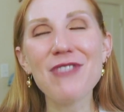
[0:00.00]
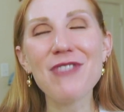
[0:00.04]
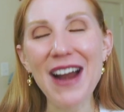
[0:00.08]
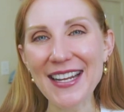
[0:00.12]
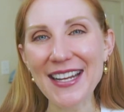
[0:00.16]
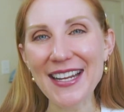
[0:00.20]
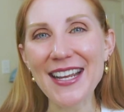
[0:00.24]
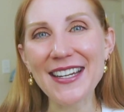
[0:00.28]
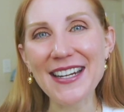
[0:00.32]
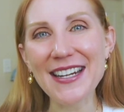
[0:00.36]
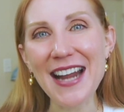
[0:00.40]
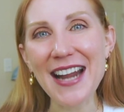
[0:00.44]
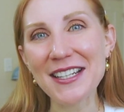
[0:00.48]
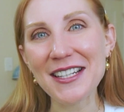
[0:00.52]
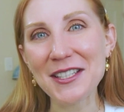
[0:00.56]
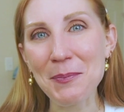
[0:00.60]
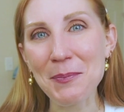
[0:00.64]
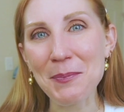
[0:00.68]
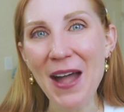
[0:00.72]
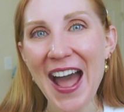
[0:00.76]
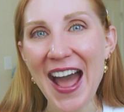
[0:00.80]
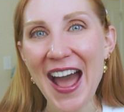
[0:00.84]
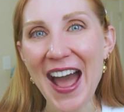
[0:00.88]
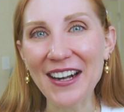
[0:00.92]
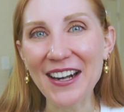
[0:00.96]
recognize
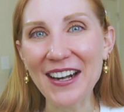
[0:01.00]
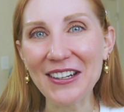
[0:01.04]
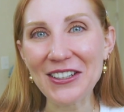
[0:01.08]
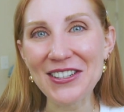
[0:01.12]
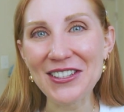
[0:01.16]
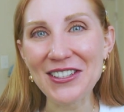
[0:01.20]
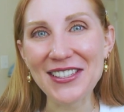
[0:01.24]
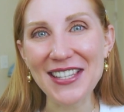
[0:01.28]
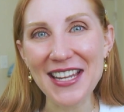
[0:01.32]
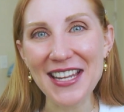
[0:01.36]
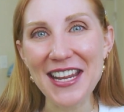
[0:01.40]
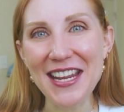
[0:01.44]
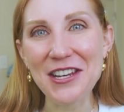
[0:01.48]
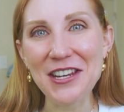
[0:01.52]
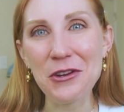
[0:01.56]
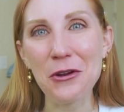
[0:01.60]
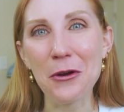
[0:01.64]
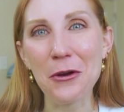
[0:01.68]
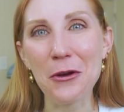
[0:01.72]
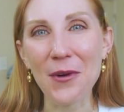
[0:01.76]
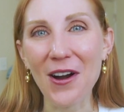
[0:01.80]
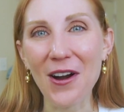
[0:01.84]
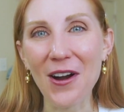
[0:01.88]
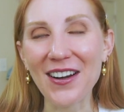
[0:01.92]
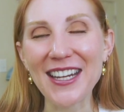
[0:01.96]
patterns in
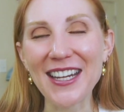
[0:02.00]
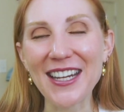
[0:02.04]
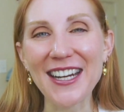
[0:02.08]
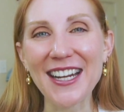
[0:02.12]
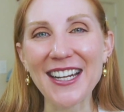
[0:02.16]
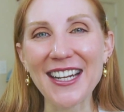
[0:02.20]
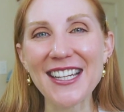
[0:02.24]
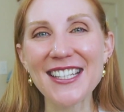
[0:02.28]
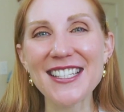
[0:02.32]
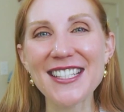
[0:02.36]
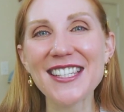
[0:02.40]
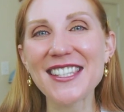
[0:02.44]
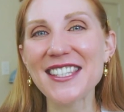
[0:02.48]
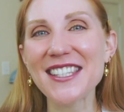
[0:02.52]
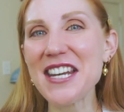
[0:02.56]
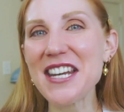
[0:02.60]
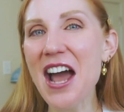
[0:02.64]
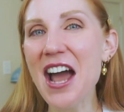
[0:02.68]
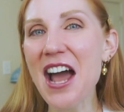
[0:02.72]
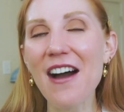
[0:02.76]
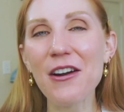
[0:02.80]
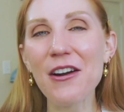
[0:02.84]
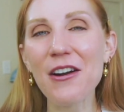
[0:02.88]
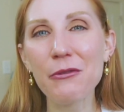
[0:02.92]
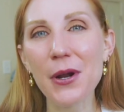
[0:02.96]
your marketing. It does
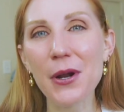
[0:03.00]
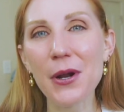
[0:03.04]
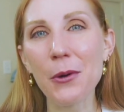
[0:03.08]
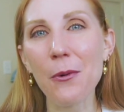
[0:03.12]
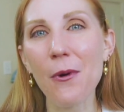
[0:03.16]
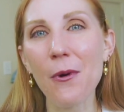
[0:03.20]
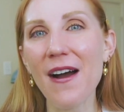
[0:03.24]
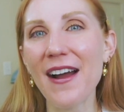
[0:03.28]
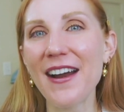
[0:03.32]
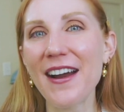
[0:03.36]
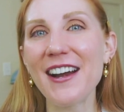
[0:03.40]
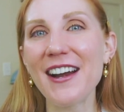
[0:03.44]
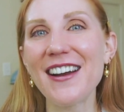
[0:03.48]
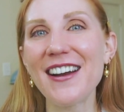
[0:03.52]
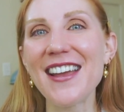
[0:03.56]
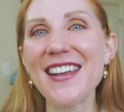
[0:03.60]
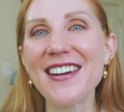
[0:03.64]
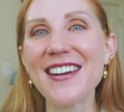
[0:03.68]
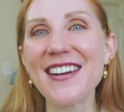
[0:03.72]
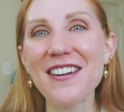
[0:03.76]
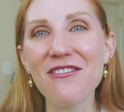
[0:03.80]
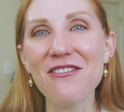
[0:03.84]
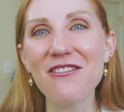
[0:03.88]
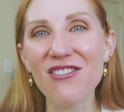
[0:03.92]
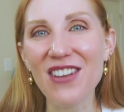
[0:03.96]
not require
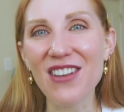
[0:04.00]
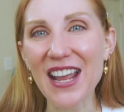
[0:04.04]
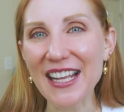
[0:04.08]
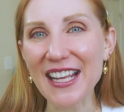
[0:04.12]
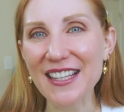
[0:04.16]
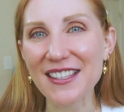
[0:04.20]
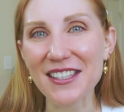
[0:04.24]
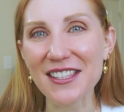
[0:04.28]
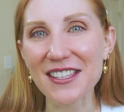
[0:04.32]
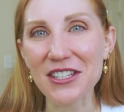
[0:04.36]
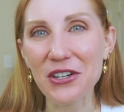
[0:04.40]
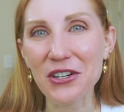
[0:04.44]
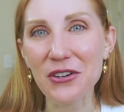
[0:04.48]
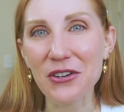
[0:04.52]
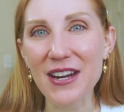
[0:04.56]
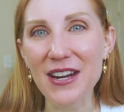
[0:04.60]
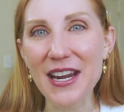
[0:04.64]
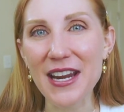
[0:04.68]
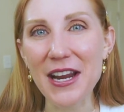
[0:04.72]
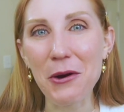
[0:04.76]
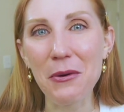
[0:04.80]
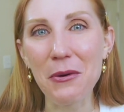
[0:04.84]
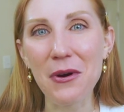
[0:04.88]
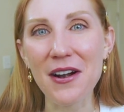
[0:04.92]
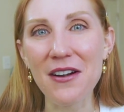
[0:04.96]
an advanced
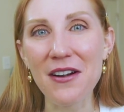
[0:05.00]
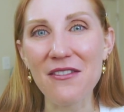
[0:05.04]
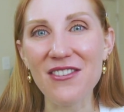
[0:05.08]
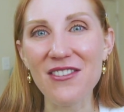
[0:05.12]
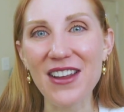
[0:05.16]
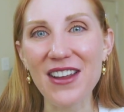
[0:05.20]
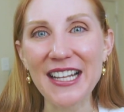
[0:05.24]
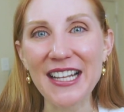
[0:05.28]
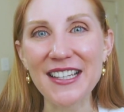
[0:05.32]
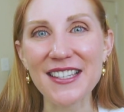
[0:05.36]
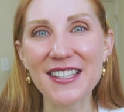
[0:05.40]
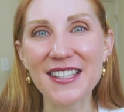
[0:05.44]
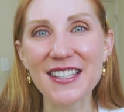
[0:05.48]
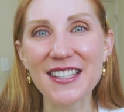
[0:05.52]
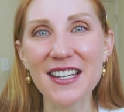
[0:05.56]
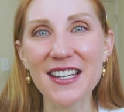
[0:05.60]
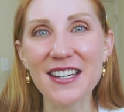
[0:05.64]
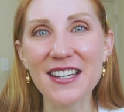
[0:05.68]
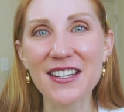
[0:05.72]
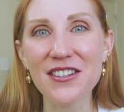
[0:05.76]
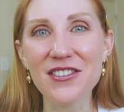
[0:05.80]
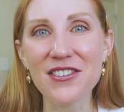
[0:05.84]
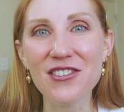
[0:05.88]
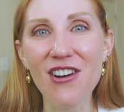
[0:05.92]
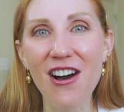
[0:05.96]
degree or advanced
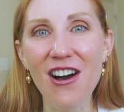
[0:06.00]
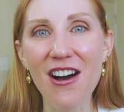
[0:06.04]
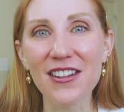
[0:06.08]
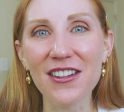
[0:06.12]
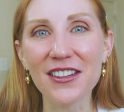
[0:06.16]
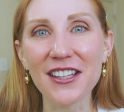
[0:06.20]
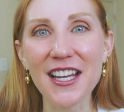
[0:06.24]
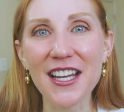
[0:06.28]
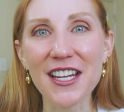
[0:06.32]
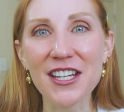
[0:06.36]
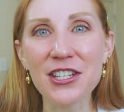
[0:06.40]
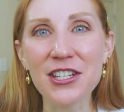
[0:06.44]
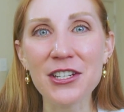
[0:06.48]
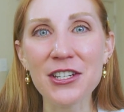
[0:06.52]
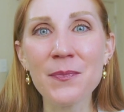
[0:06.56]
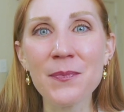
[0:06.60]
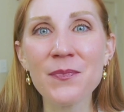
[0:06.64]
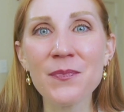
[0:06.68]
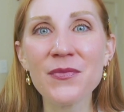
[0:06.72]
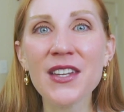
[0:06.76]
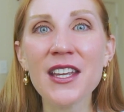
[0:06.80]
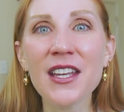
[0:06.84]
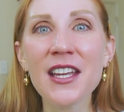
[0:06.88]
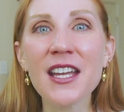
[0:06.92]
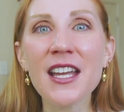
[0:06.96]
knowledge.
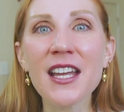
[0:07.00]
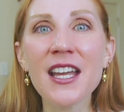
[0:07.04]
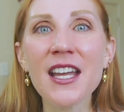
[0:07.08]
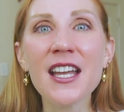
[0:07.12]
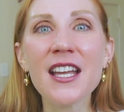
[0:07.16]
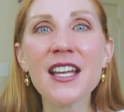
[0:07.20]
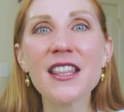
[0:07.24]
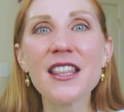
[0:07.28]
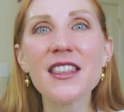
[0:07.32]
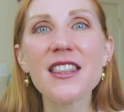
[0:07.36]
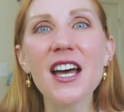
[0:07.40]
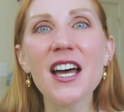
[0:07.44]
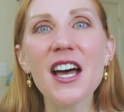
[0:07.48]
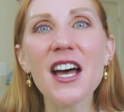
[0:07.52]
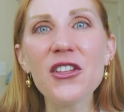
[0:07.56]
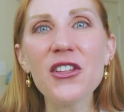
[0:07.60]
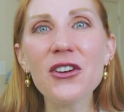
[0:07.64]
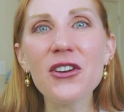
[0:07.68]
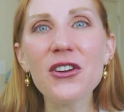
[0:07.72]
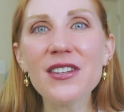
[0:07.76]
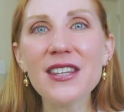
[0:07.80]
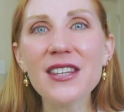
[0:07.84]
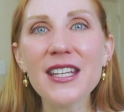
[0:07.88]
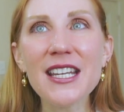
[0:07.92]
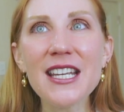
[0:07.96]
The other
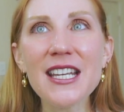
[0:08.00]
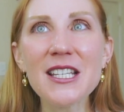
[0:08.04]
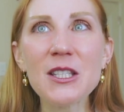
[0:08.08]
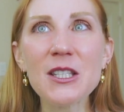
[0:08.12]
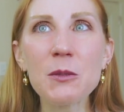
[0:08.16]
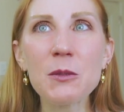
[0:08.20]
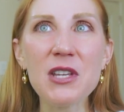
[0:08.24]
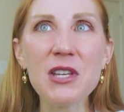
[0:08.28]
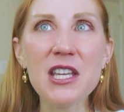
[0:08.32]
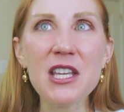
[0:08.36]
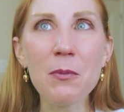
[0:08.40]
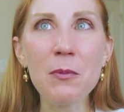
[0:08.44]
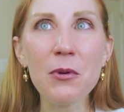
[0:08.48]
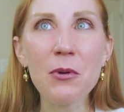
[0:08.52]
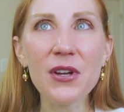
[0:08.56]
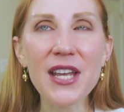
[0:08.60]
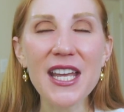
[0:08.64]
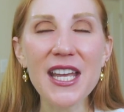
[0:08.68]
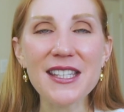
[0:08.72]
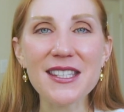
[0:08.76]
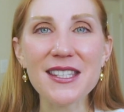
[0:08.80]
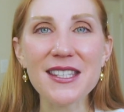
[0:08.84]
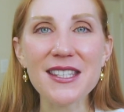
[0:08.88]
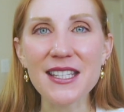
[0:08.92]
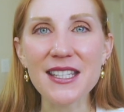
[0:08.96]
thing is, people
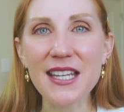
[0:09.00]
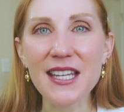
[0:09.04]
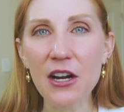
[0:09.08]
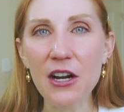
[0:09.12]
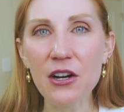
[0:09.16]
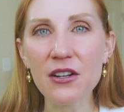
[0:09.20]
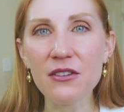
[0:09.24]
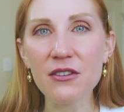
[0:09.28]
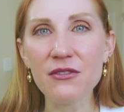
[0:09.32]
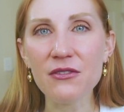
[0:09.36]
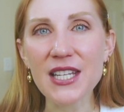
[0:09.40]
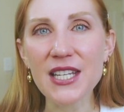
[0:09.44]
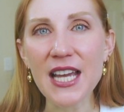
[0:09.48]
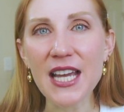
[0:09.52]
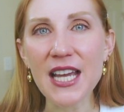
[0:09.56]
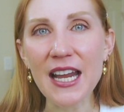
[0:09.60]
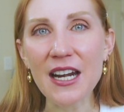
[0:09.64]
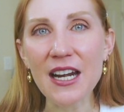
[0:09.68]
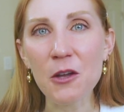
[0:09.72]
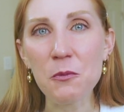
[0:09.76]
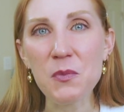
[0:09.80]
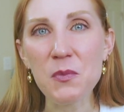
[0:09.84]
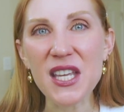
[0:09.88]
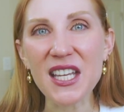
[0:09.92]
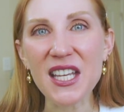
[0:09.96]
get scared of
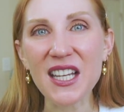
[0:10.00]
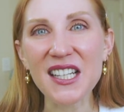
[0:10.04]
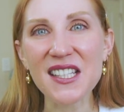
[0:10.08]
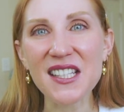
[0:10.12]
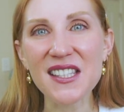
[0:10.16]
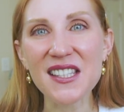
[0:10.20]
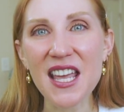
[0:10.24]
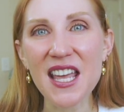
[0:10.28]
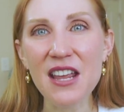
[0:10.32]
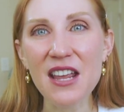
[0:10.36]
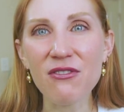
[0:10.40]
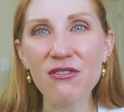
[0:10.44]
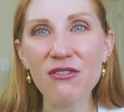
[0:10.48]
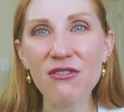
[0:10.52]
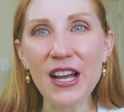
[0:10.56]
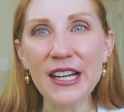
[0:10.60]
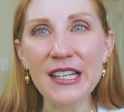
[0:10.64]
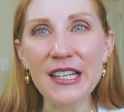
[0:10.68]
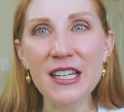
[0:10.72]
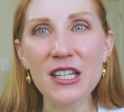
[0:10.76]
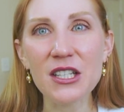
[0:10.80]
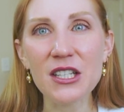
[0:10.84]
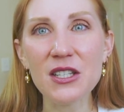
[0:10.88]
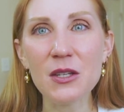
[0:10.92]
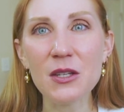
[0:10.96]
data because they
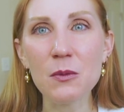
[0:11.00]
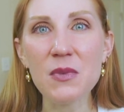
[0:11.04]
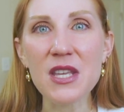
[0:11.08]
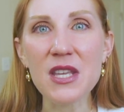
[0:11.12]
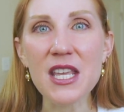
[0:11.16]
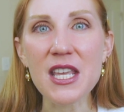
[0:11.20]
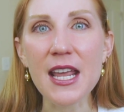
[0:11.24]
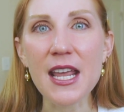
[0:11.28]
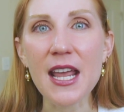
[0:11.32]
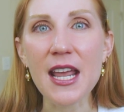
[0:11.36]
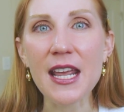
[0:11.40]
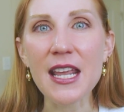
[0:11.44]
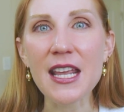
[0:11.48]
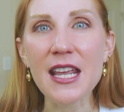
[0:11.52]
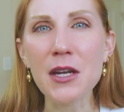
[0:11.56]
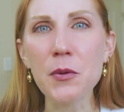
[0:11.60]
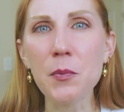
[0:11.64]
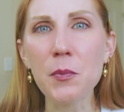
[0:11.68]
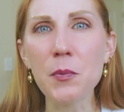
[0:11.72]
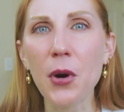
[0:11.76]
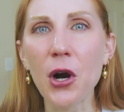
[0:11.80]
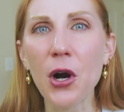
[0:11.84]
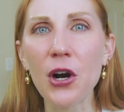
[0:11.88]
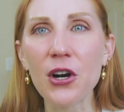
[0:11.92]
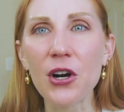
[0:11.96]
find it to be
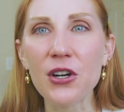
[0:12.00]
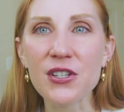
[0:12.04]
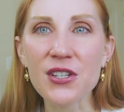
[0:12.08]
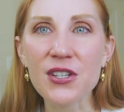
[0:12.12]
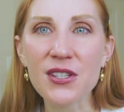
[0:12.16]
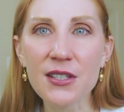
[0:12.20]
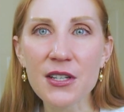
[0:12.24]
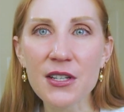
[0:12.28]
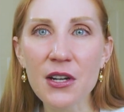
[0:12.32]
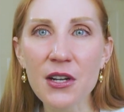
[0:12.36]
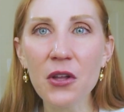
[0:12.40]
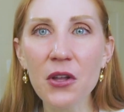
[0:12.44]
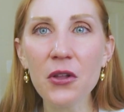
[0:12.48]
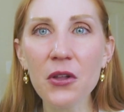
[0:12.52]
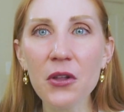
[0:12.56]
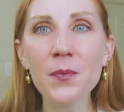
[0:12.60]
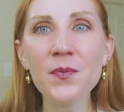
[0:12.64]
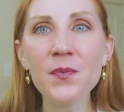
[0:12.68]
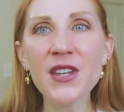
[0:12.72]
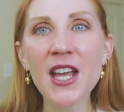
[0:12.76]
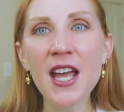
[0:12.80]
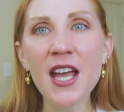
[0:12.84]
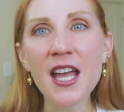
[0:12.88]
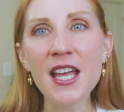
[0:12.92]
impersonal,